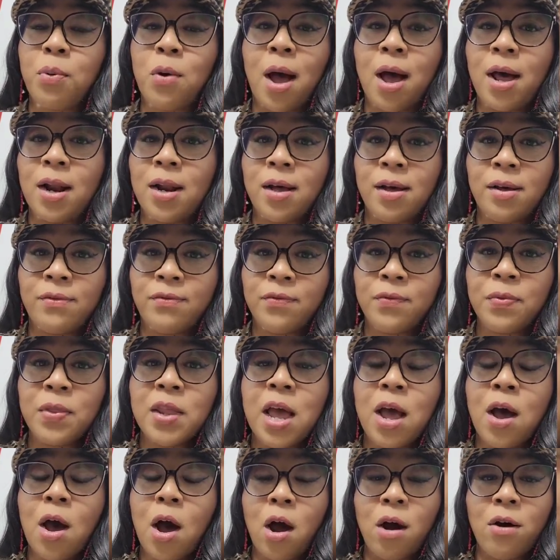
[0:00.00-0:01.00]
proud of.
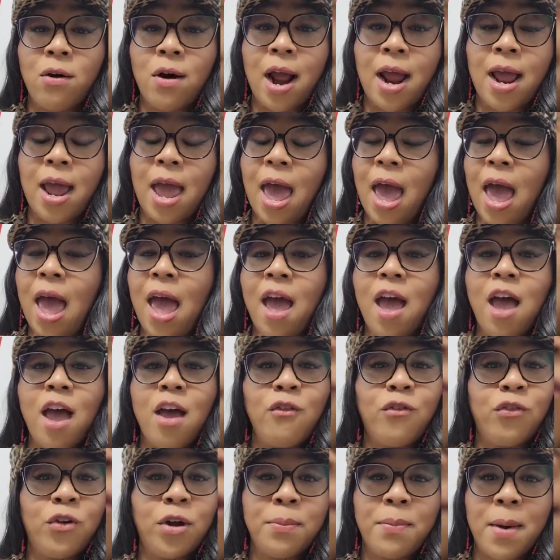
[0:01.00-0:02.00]
All right,
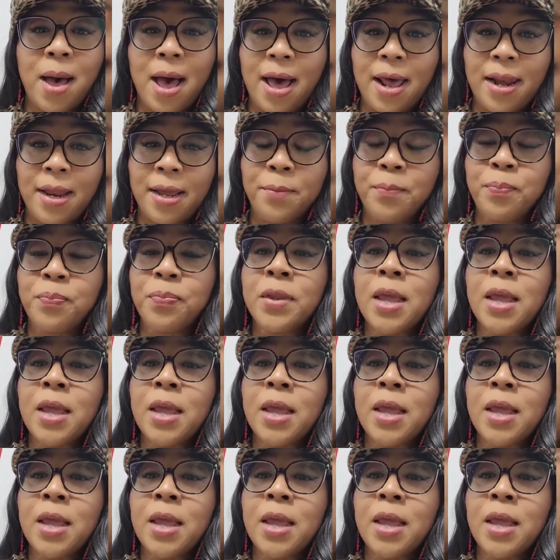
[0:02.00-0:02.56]
everybody.